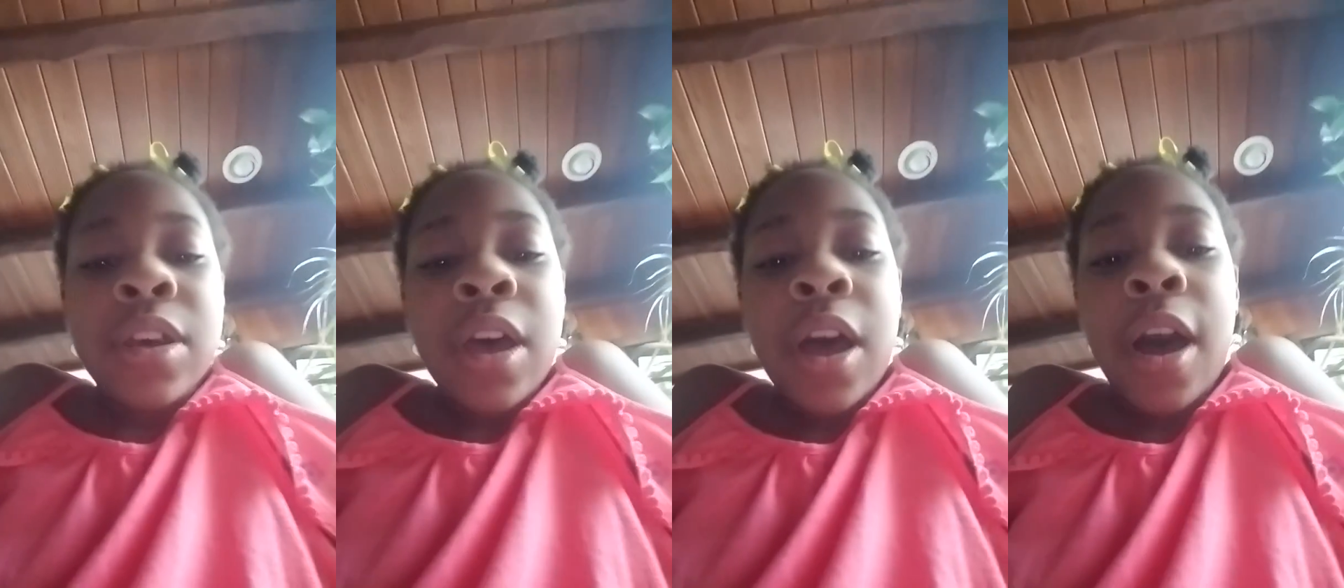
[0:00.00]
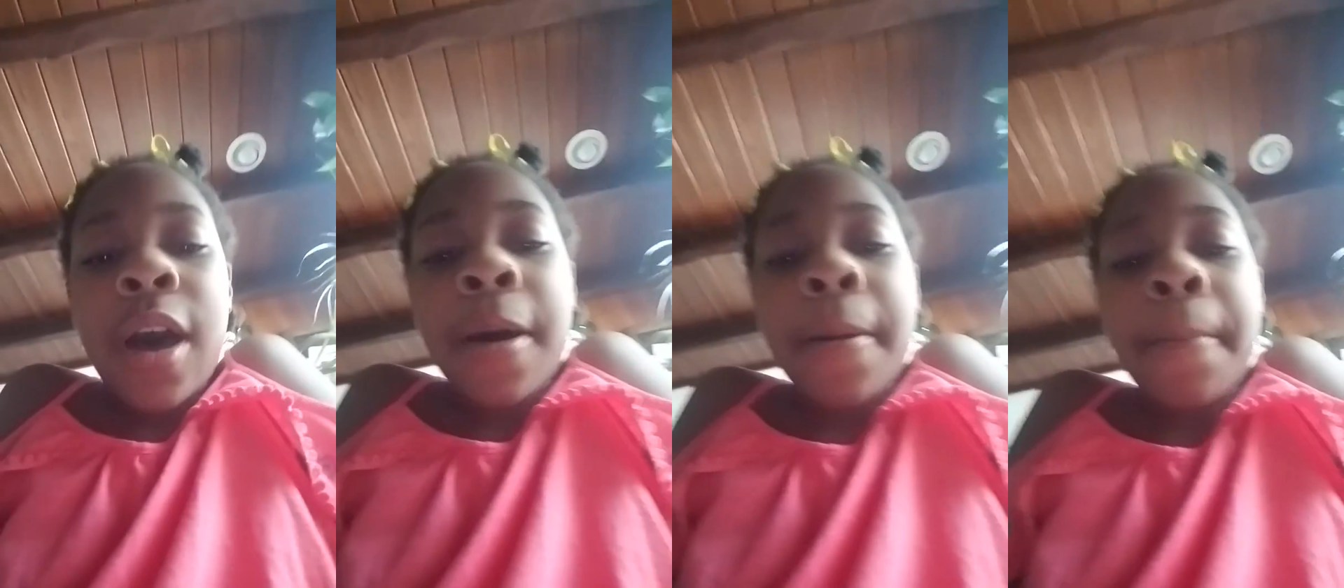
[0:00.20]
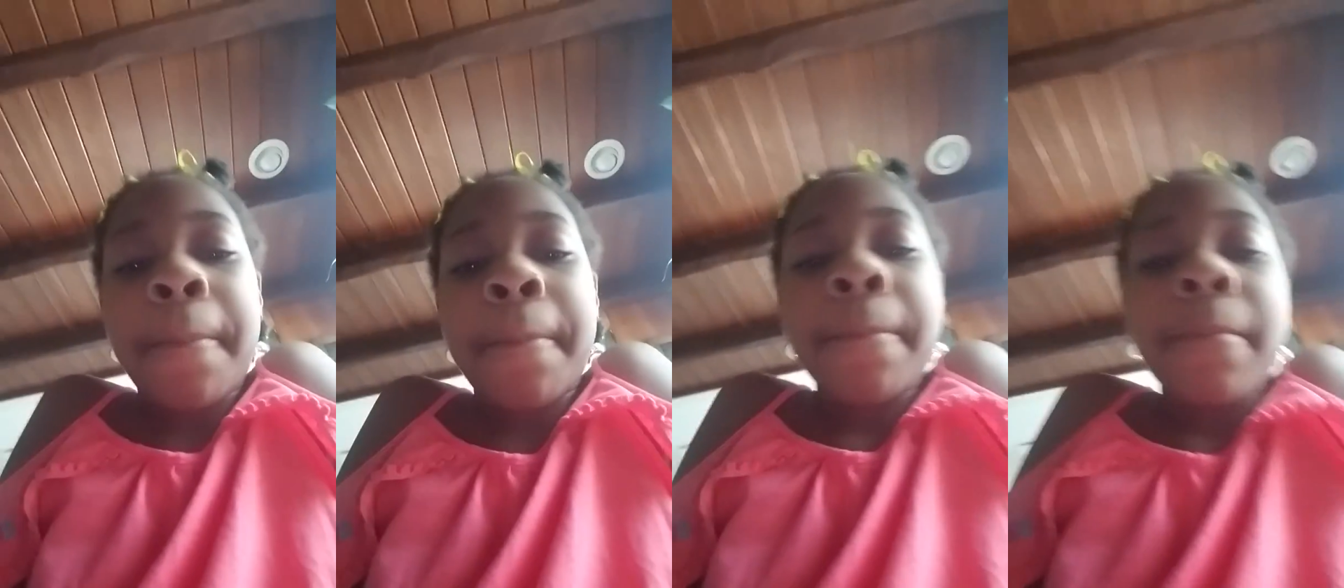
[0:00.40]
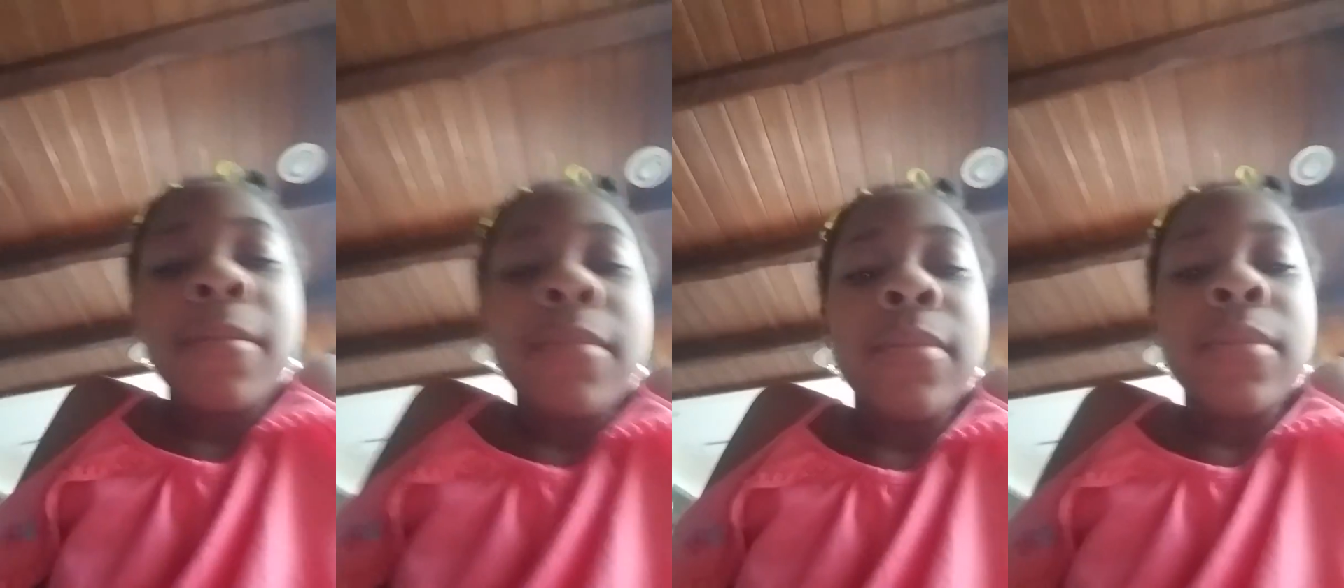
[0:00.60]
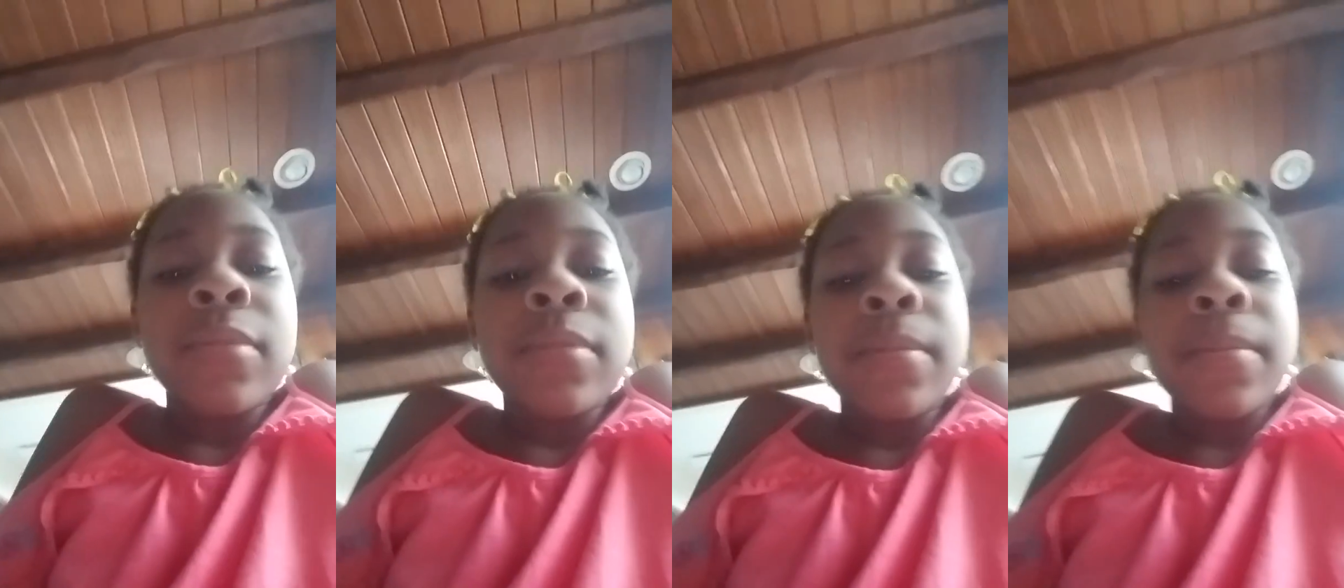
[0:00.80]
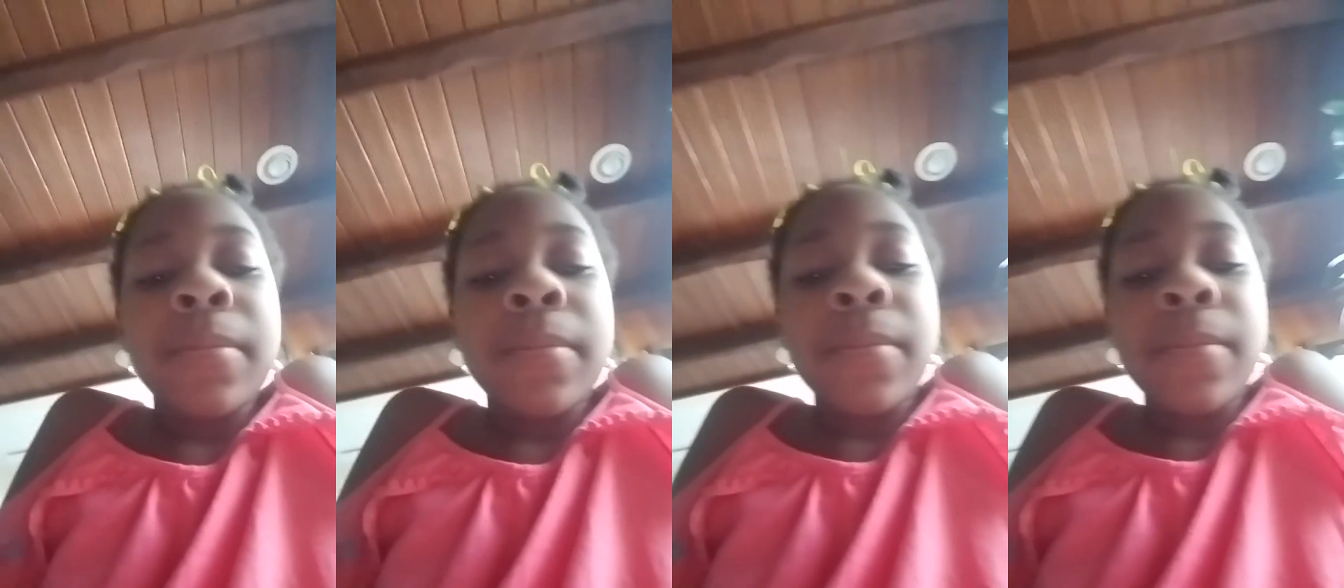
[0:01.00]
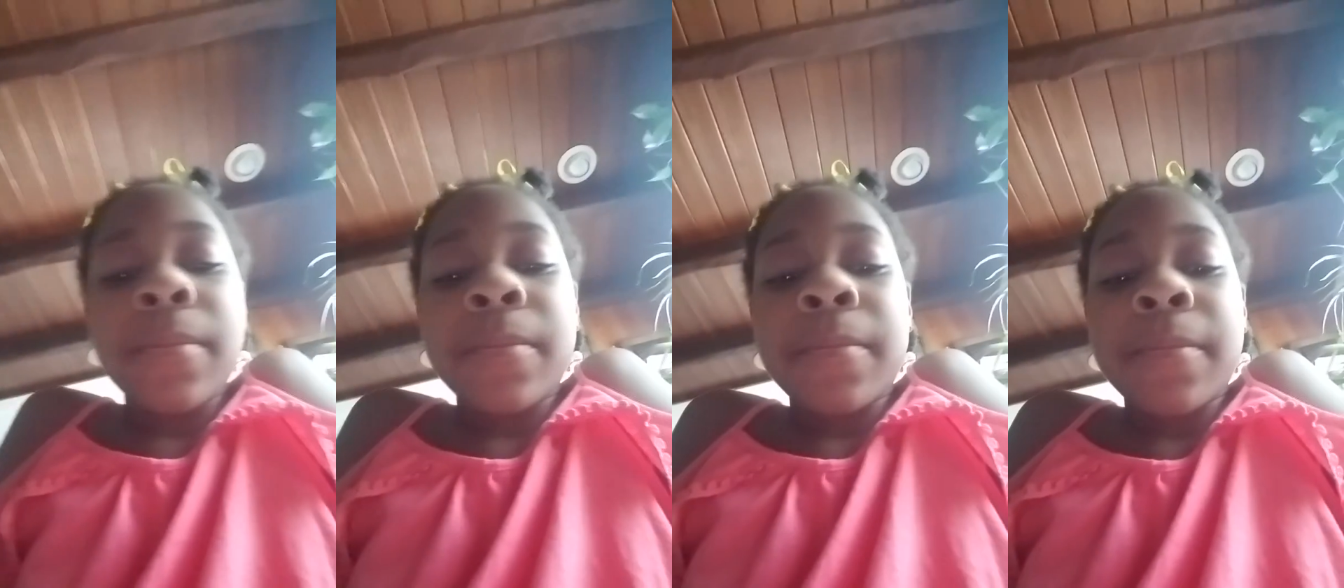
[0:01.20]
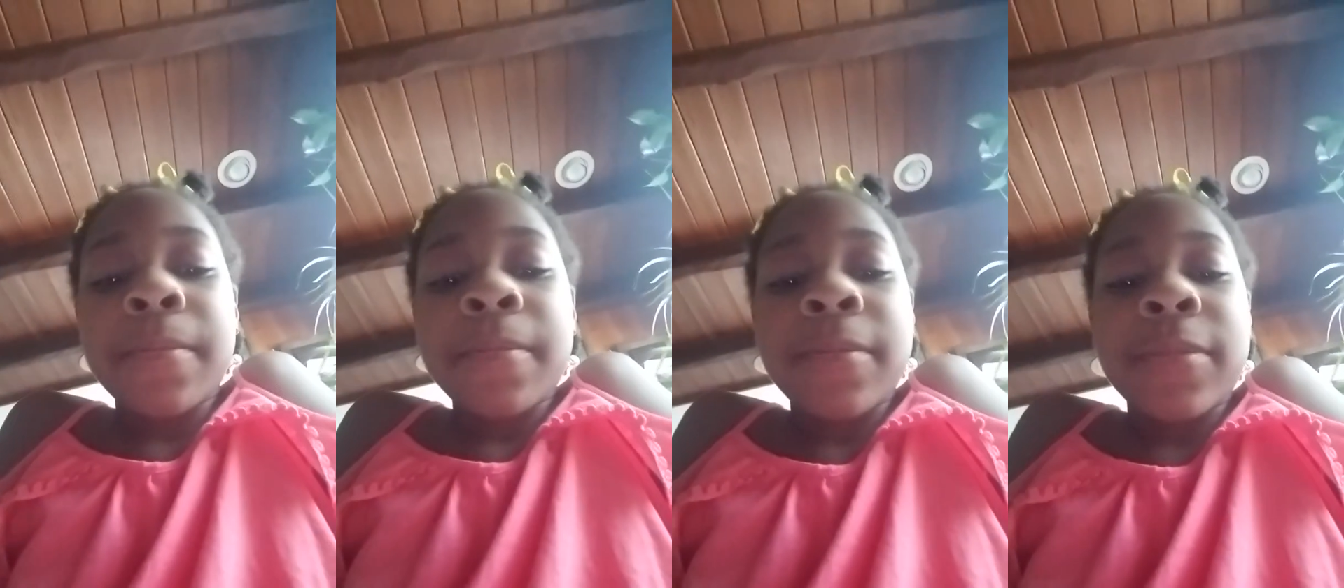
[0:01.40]
um,
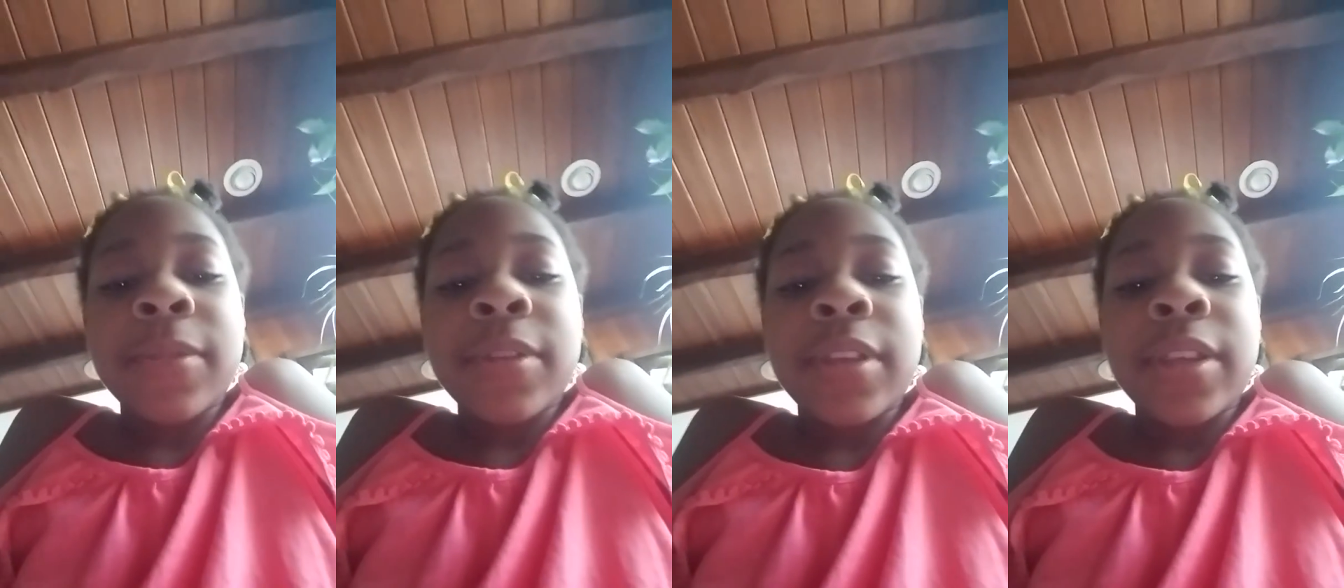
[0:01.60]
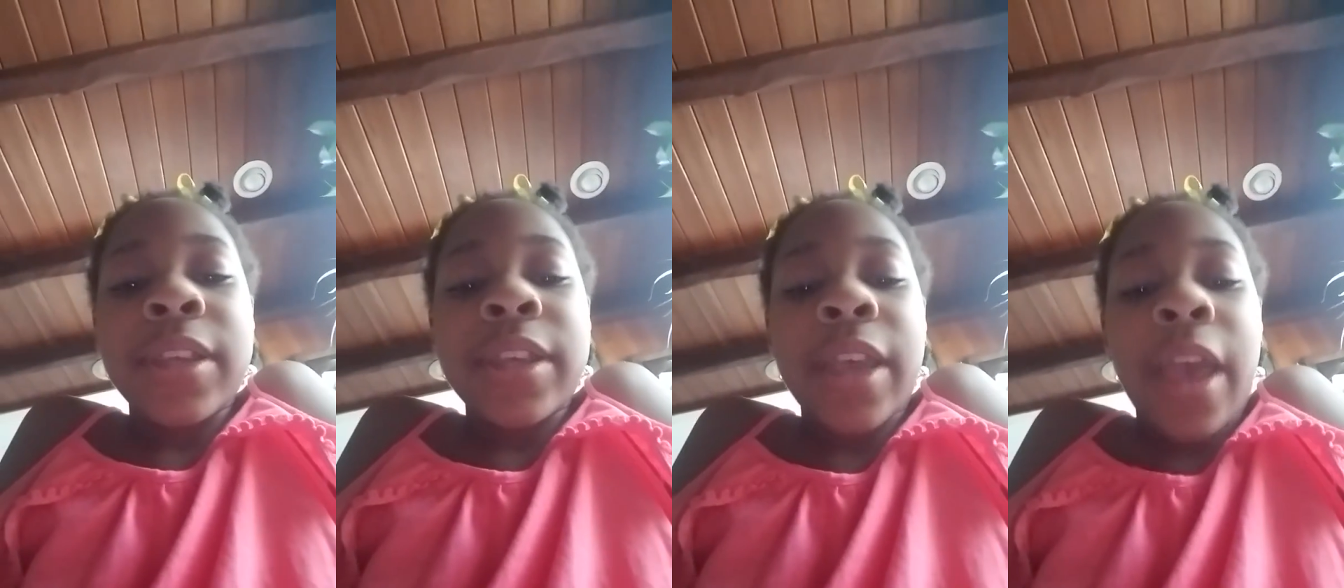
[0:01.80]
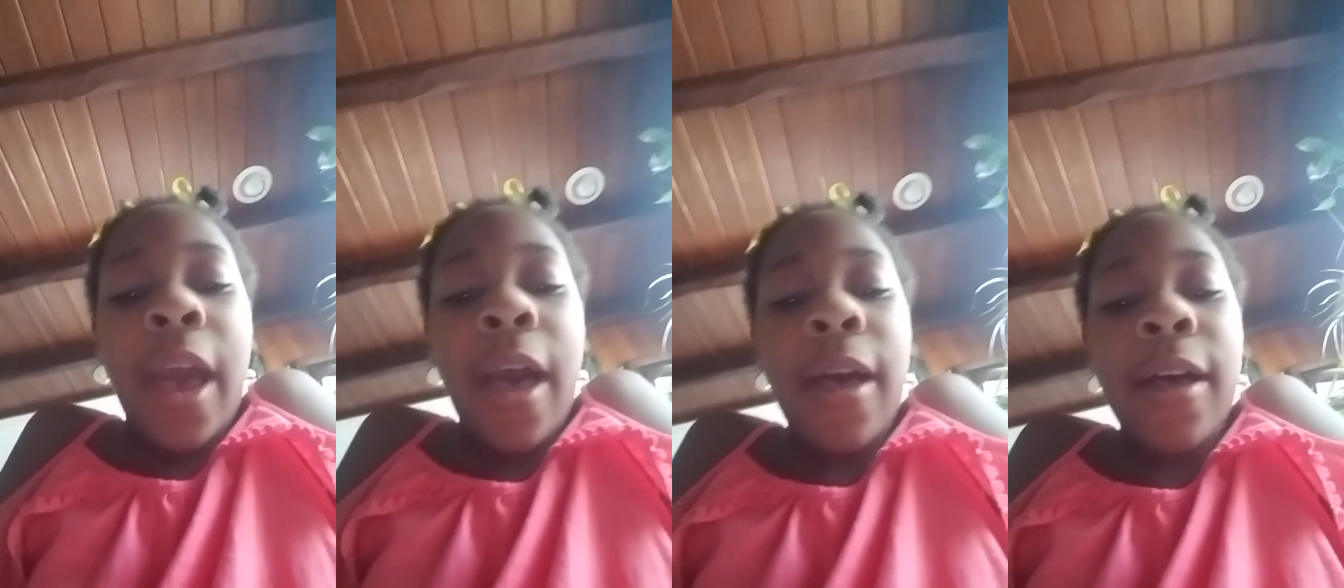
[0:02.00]
yeah,